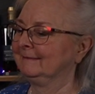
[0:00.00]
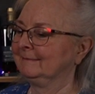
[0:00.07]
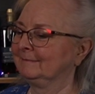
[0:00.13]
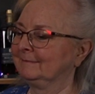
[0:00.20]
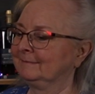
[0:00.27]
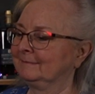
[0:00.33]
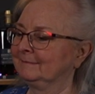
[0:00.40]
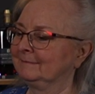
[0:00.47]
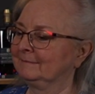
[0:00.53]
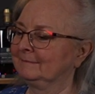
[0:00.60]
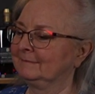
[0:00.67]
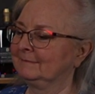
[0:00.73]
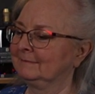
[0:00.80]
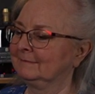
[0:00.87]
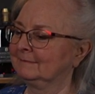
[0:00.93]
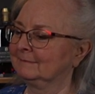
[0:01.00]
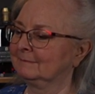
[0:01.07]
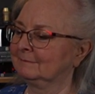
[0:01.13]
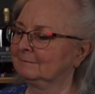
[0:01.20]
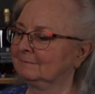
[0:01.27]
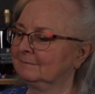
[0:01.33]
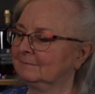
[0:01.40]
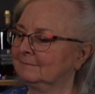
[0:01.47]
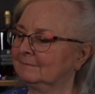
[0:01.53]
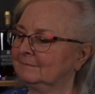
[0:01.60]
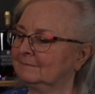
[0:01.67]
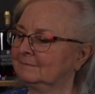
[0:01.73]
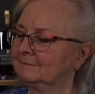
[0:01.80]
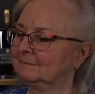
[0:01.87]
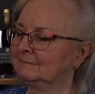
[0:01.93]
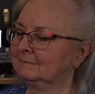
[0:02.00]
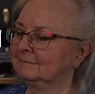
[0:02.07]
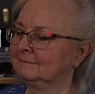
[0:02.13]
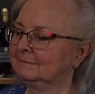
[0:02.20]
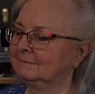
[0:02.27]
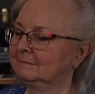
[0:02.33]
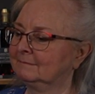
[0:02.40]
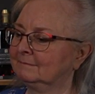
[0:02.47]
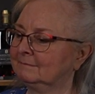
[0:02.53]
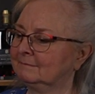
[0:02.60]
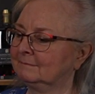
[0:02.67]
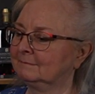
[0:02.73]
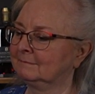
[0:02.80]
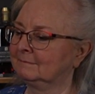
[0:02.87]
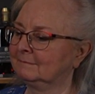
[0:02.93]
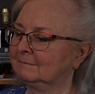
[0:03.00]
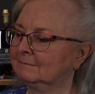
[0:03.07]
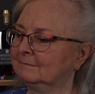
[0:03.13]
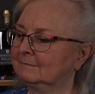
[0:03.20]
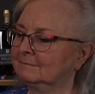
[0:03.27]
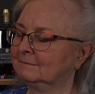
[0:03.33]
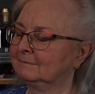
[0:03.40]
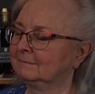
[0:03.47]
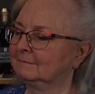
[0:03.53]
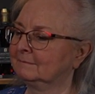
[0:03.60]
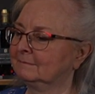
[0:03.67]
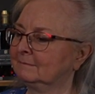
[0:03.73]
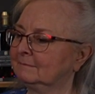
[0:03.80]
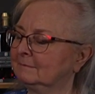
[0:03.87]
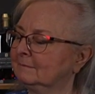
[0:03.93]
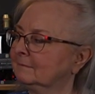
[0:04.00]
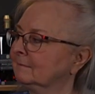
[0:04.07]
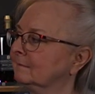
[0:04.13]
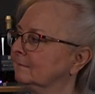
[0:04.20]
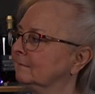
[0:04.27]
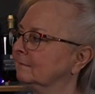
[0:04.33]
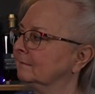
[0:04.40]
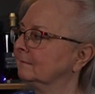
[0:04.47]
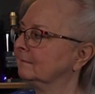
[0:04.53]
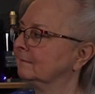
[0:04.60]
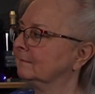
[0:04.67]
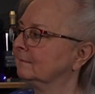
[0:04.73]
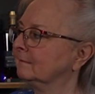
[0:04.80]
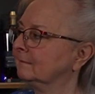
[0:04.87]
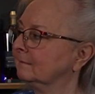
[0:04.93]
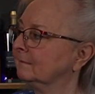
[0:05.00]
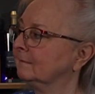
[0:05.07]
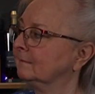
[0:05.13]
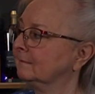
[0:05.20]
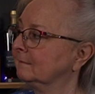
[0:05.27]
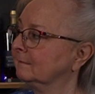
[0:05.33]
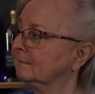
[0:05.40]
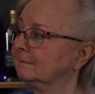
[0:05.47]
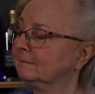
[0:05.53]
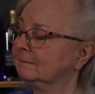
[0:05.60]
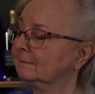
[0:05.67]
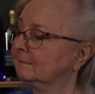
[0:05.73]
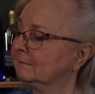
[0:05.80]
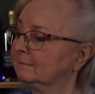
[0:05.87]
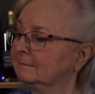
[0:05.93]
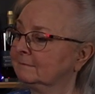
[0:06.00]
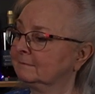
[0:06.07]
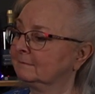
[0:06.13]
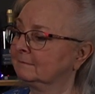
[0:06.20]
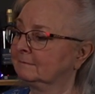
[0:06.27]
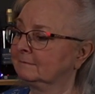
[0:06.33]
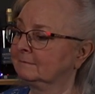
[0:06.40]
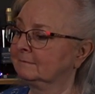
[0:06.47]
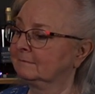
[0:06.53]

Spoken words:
No words are spoken by the person on screen.